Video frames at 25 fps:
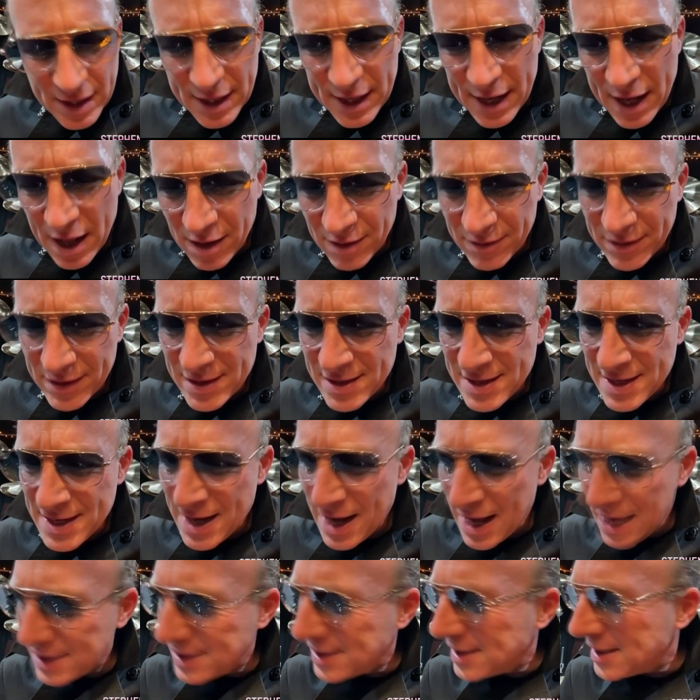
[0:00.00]
and Elvin did
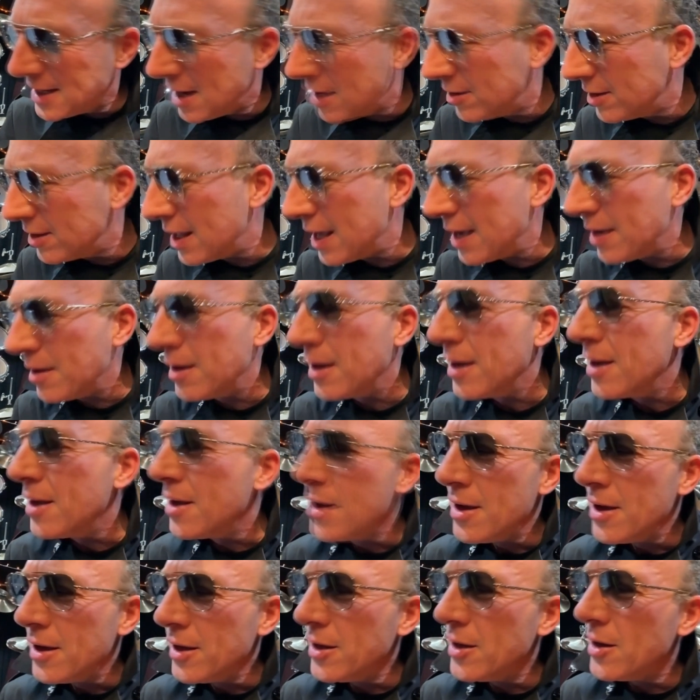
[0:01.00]
not sound like,
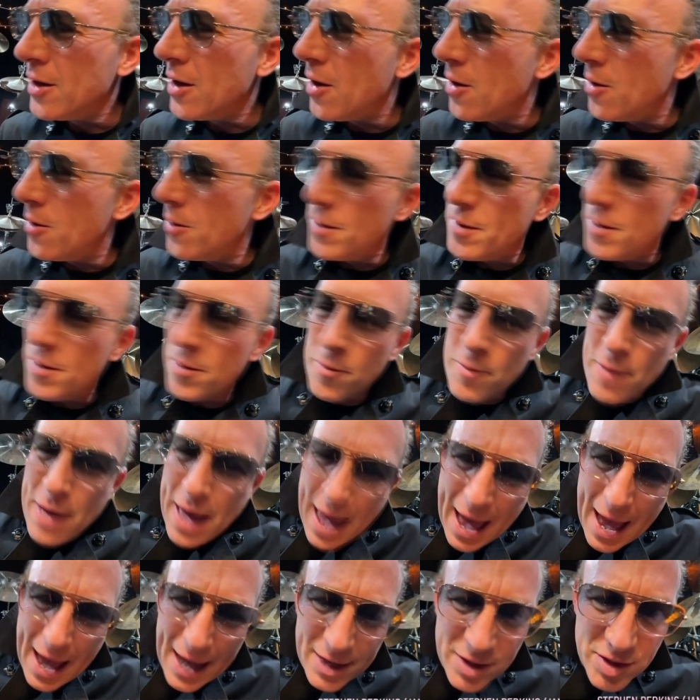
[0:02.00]

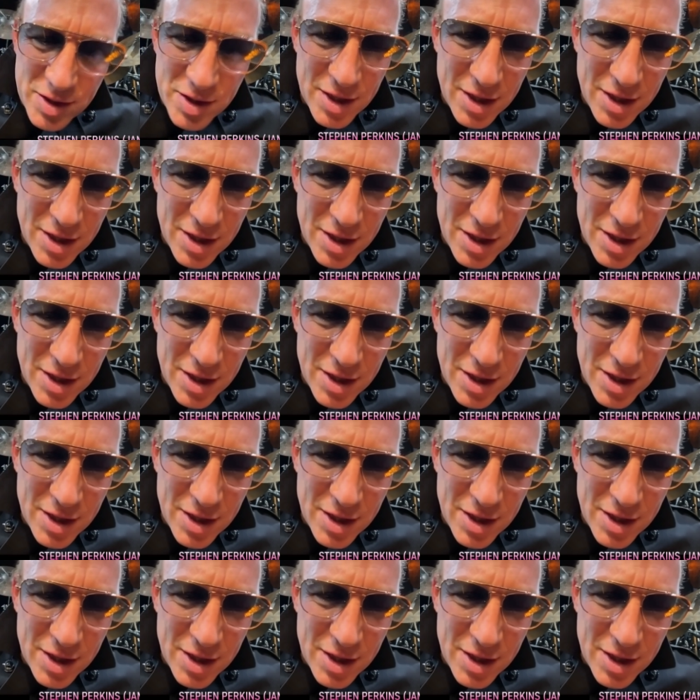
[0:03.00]
Max.